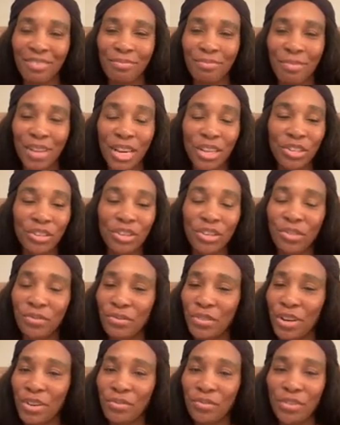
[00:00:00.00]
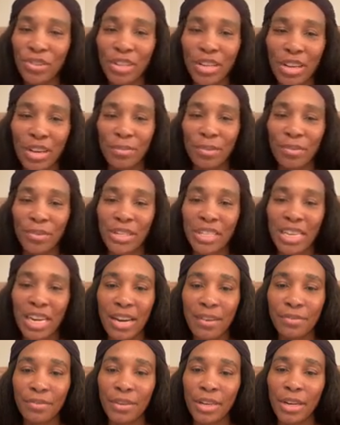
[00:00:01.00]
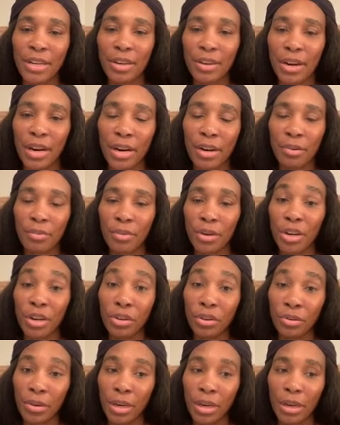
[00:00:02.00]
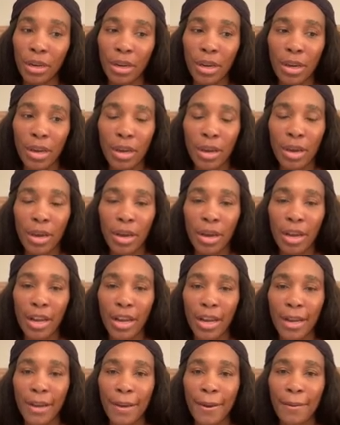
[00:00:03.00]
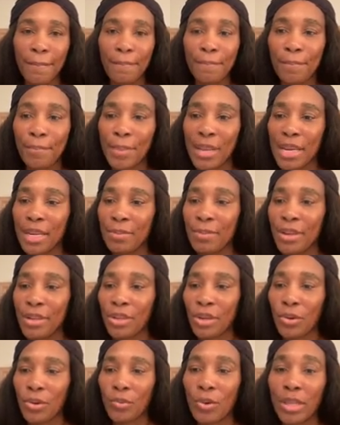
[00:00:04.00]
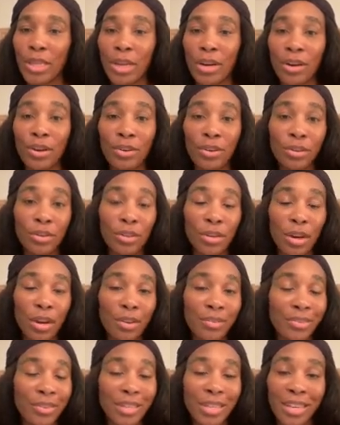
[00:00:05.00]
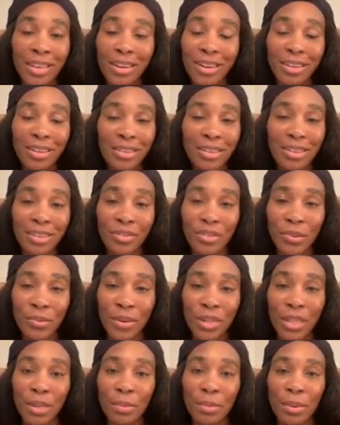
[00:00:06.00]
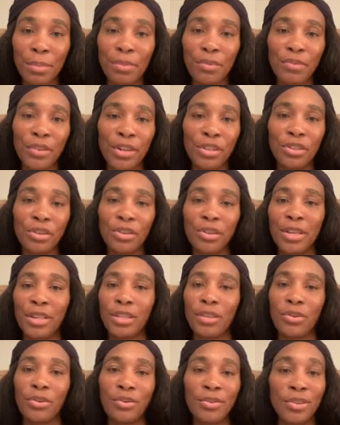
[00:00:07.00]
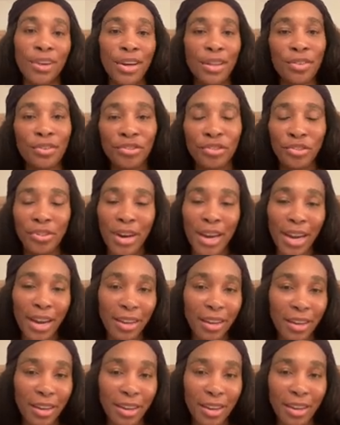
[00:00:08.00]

Make sure it's fun for them. If it's not fun, they're not going to want to do it. It depends on what their goals are for tennis. If you want them to be professional, that's a whole other track.